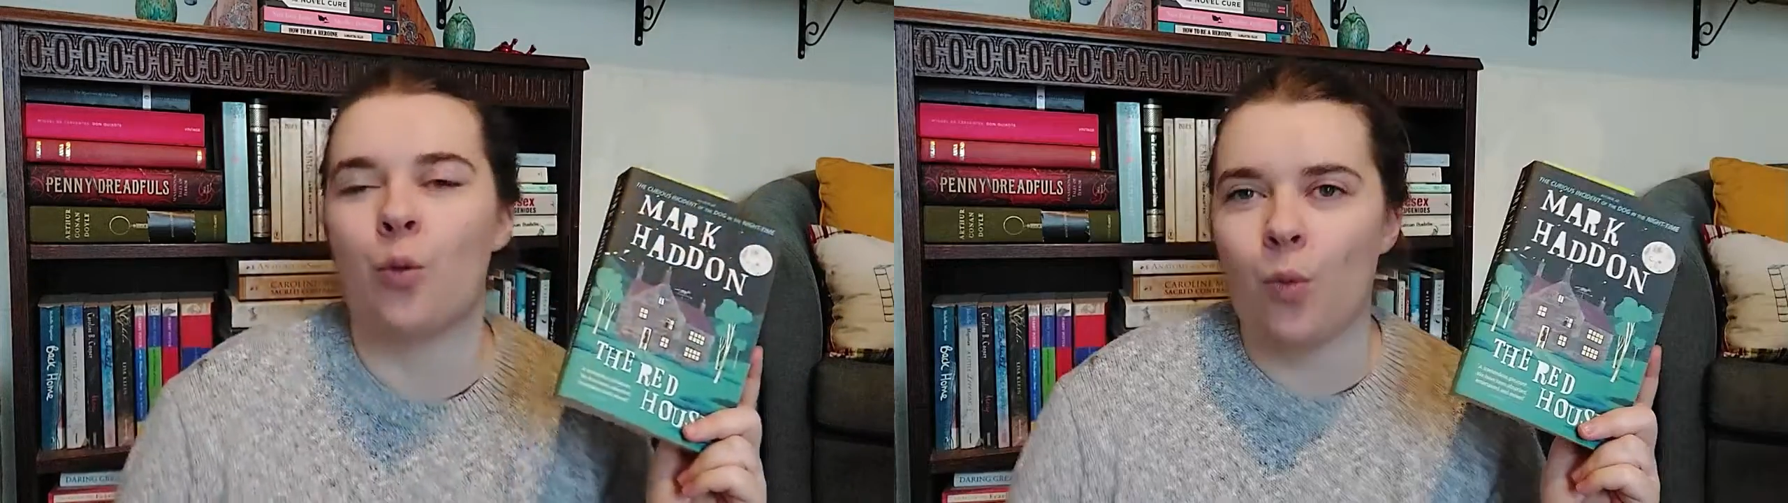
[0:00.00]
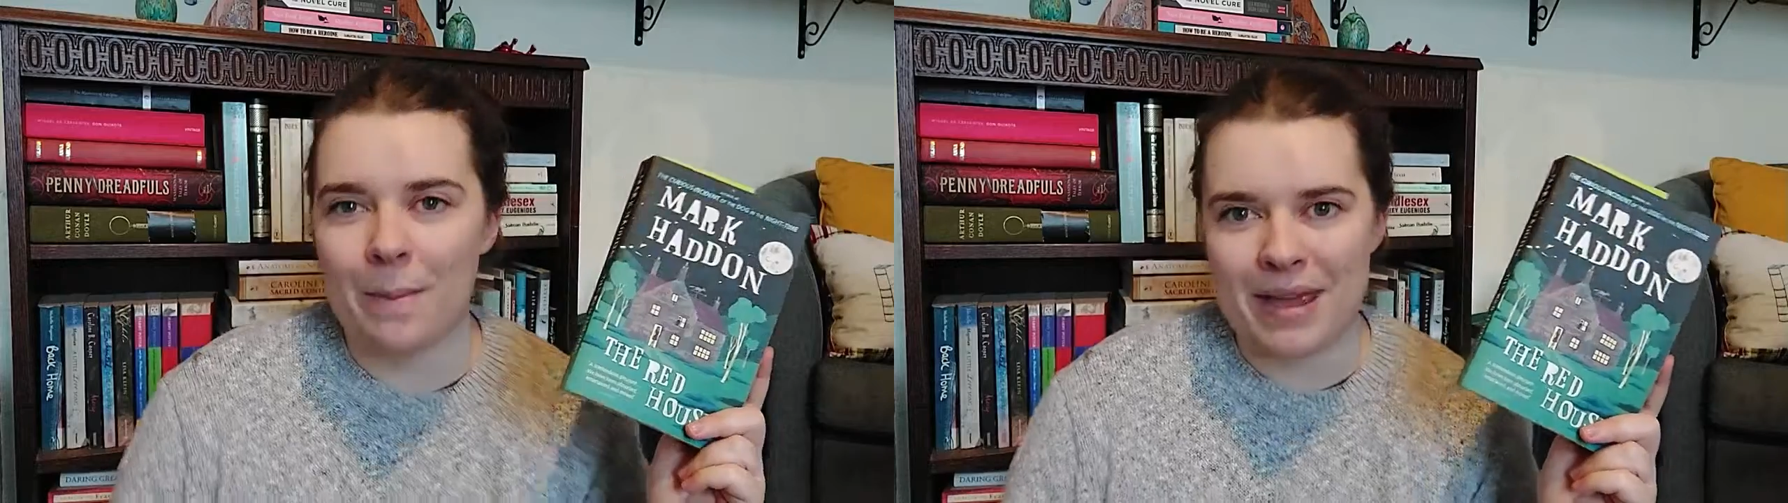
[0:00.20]

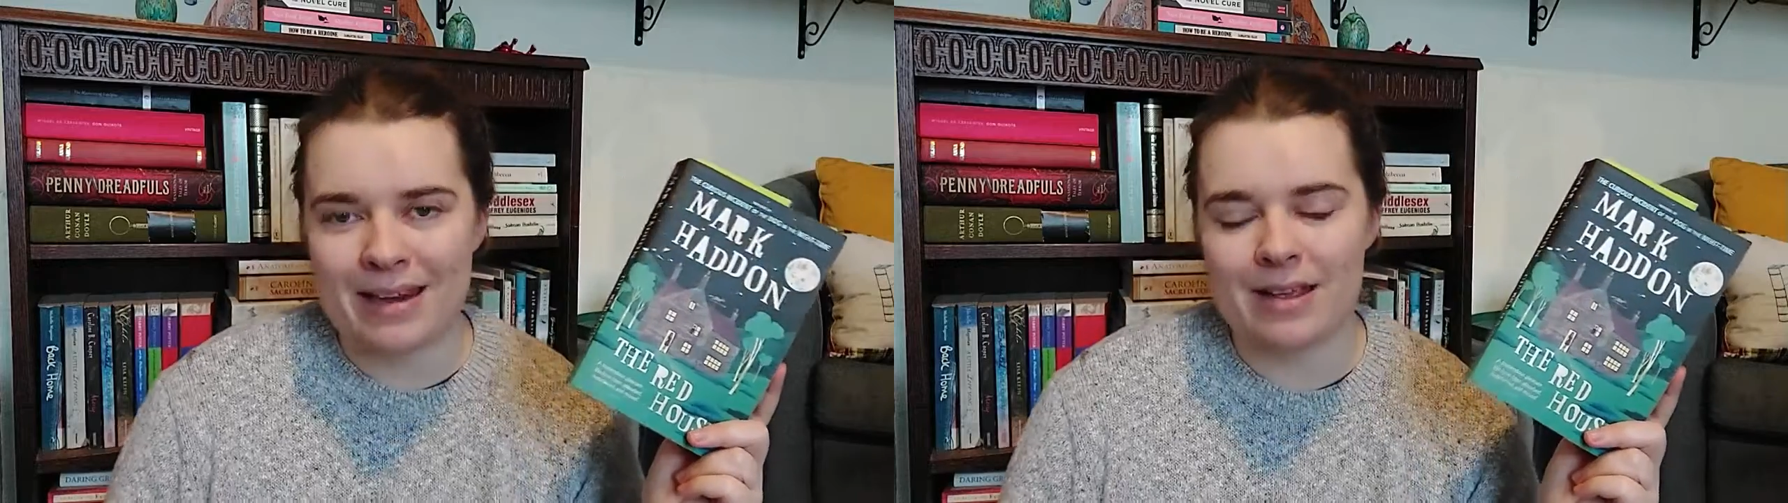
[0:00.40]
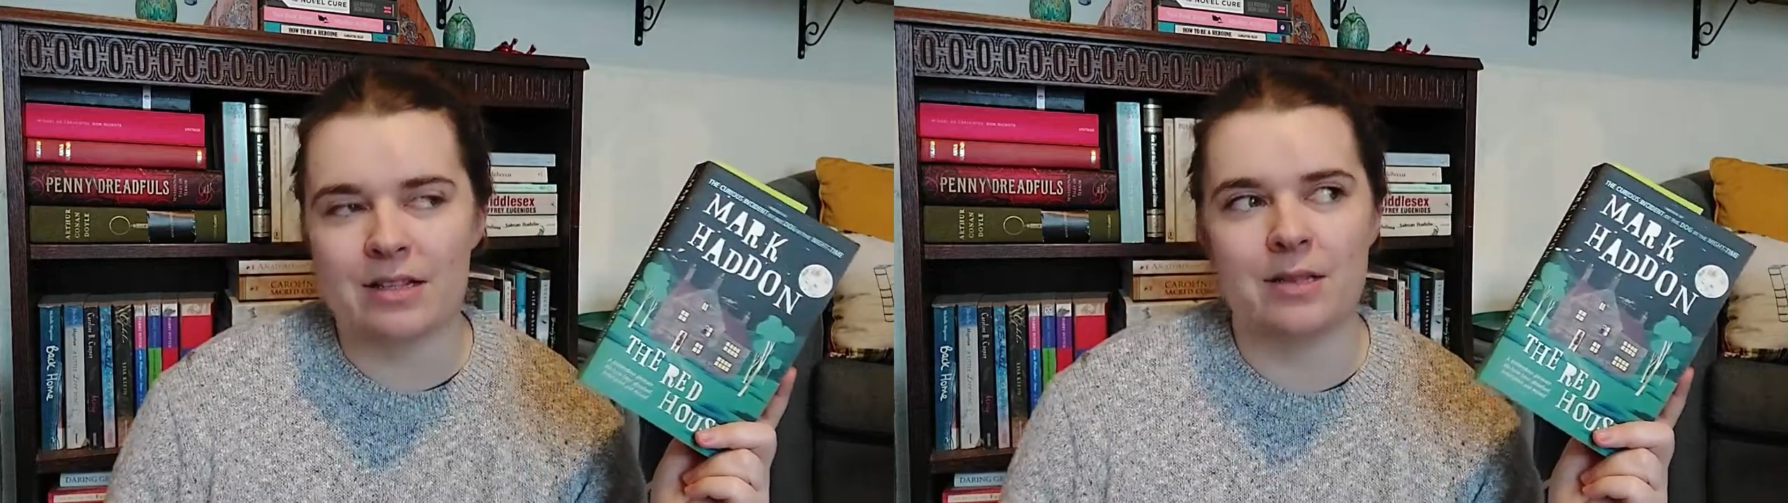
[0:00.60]

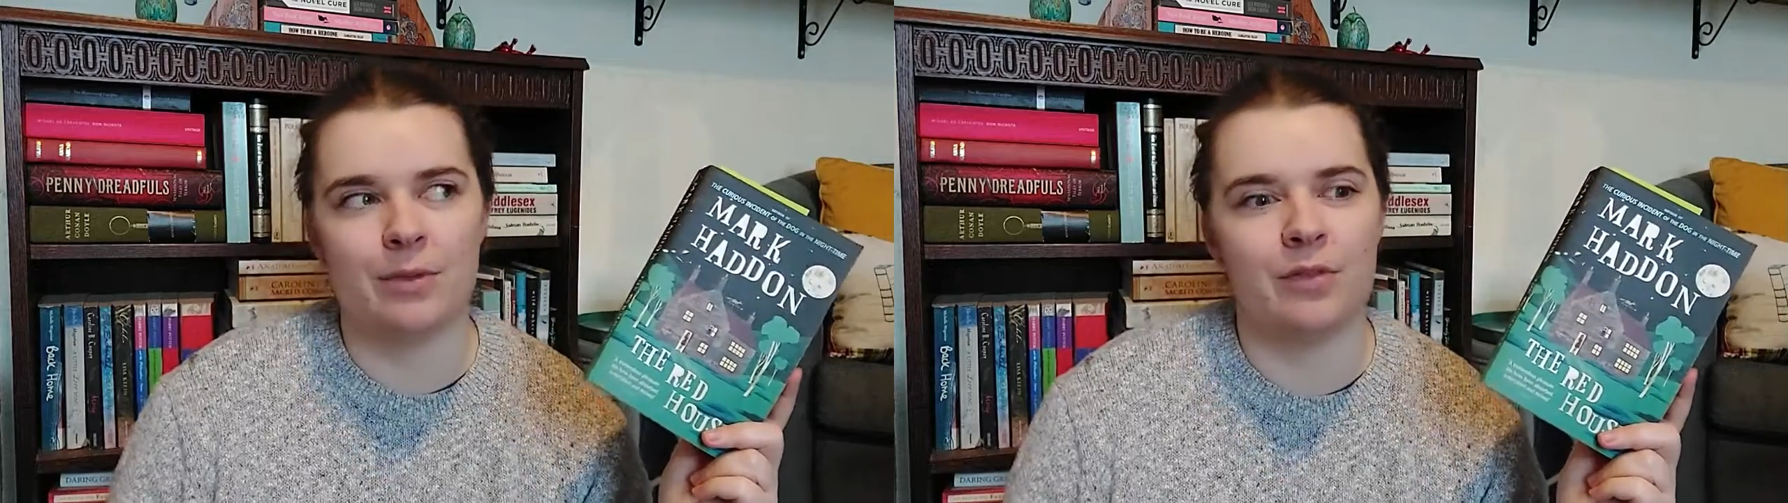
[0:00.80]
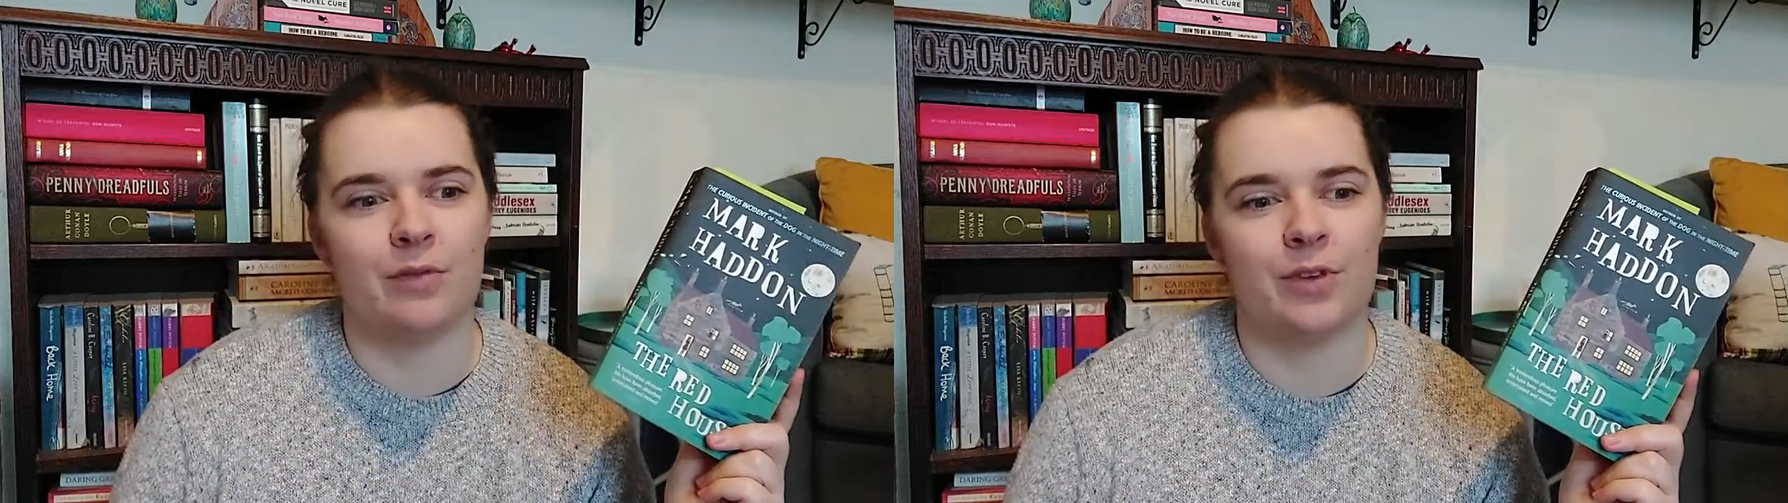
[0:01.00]
women and some
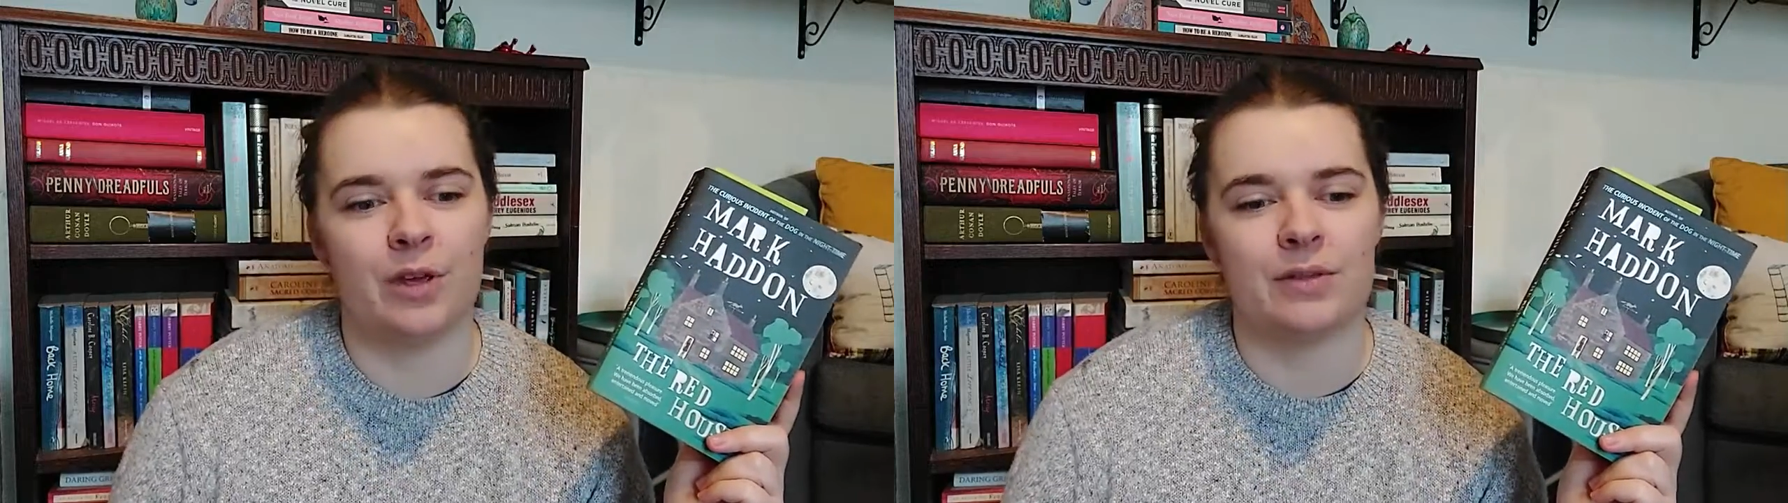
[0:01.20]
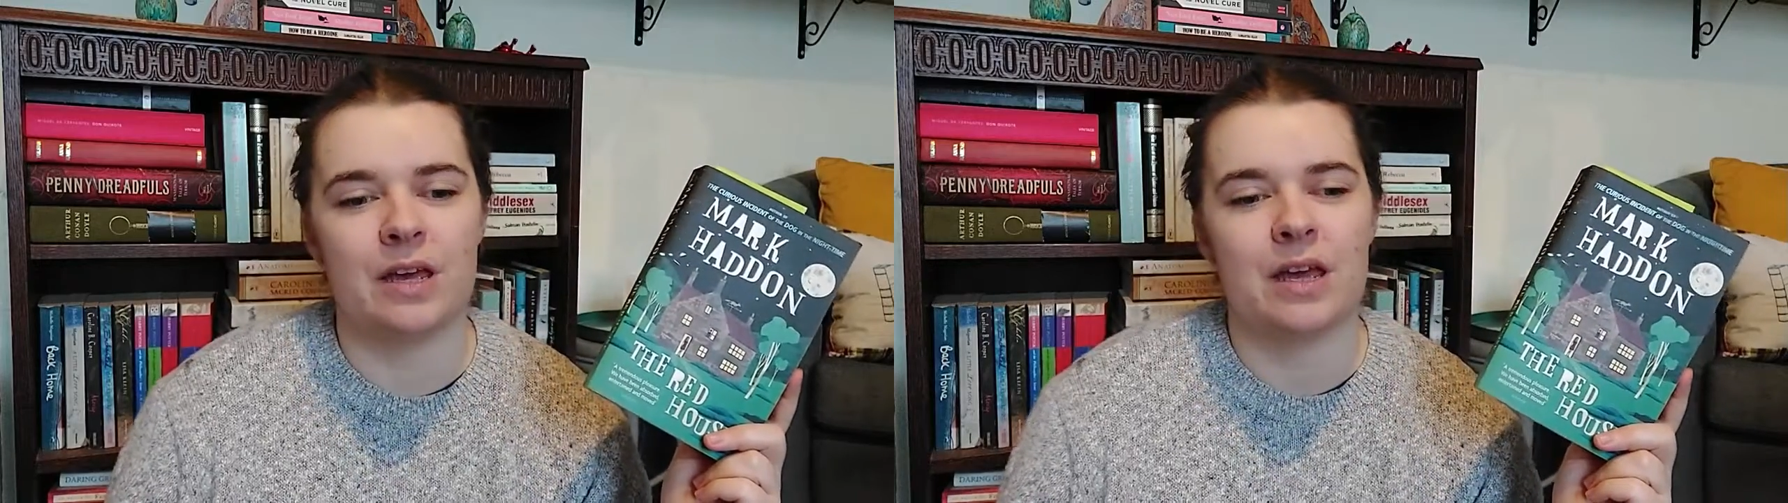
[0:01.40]
of the
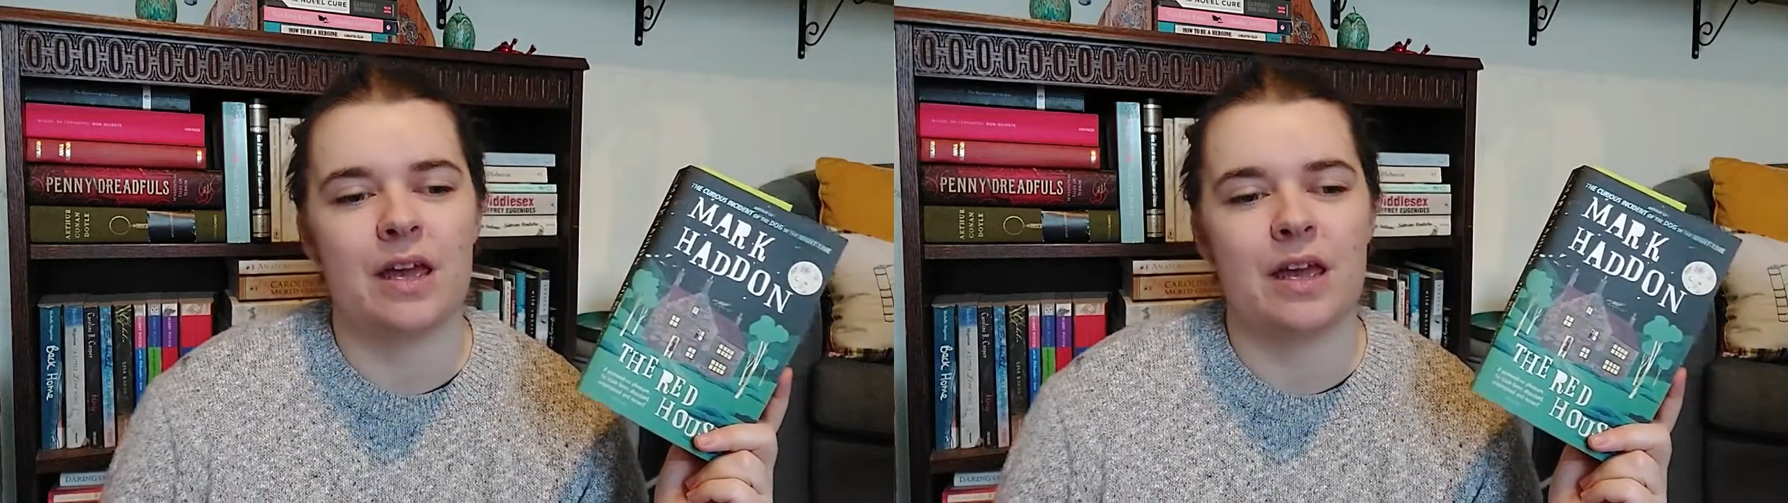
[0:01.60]
views,